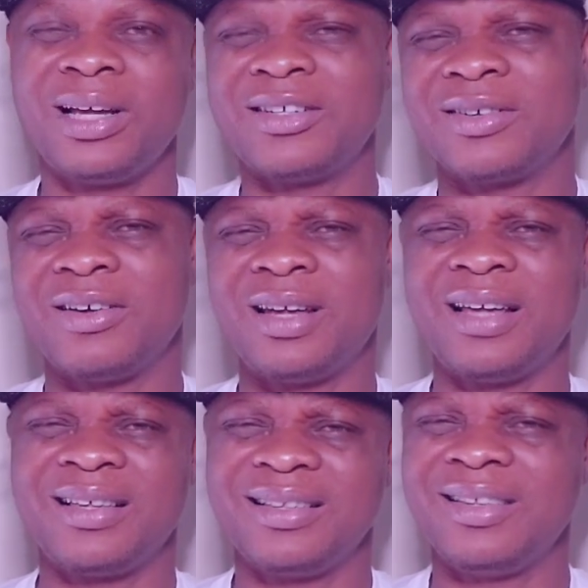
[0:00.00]
When I saw that, I was
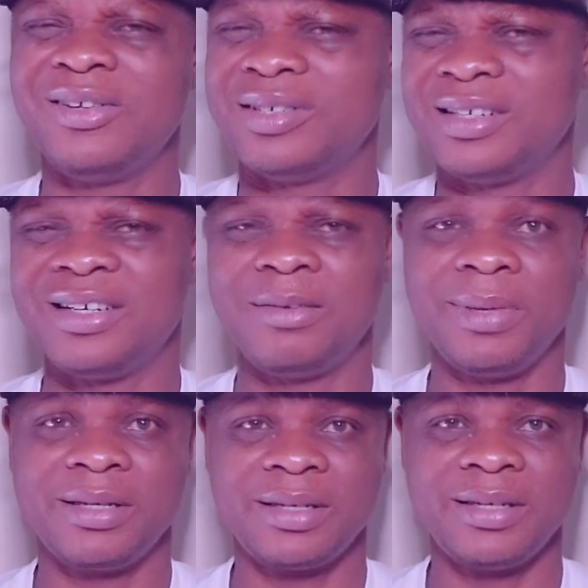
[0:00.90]
like, does it really
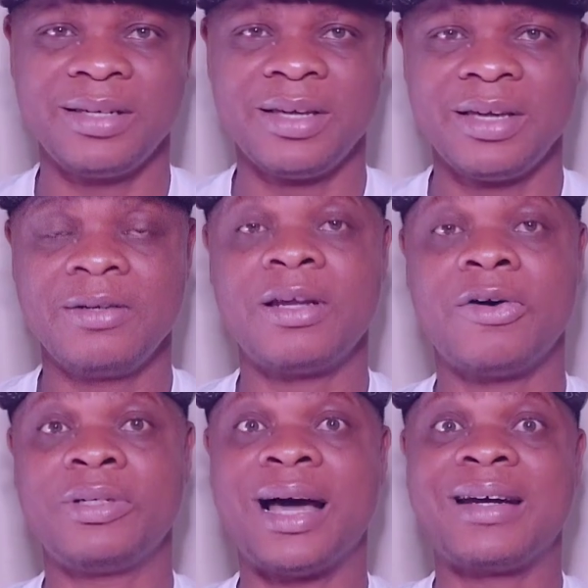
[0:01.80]
make sense? You
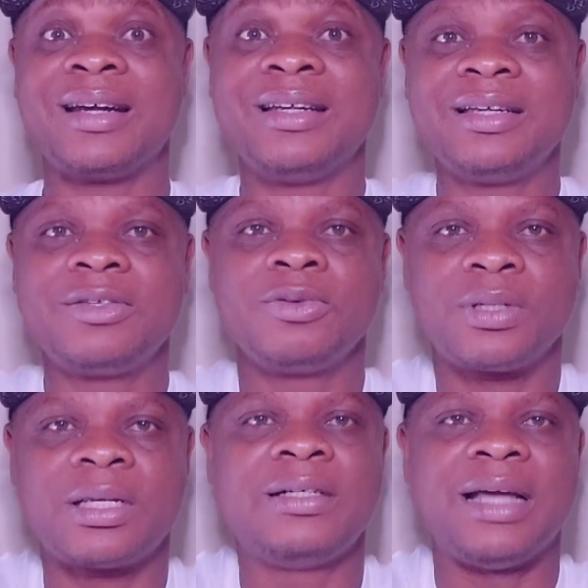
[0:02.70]
know, that they are ready to
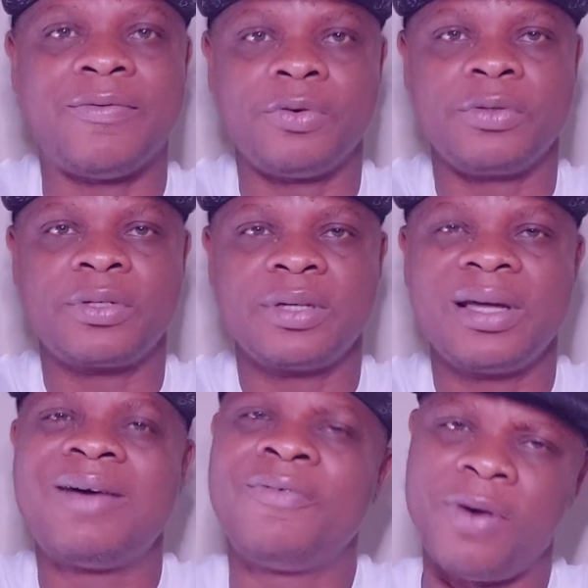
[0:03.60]
sell their votes
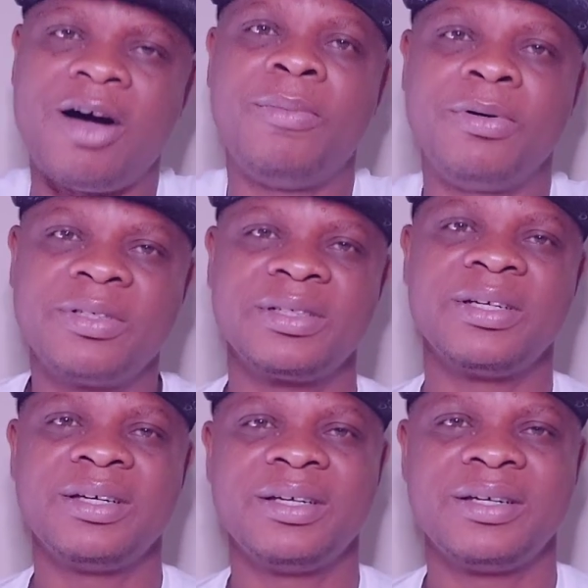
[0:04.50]
for how much?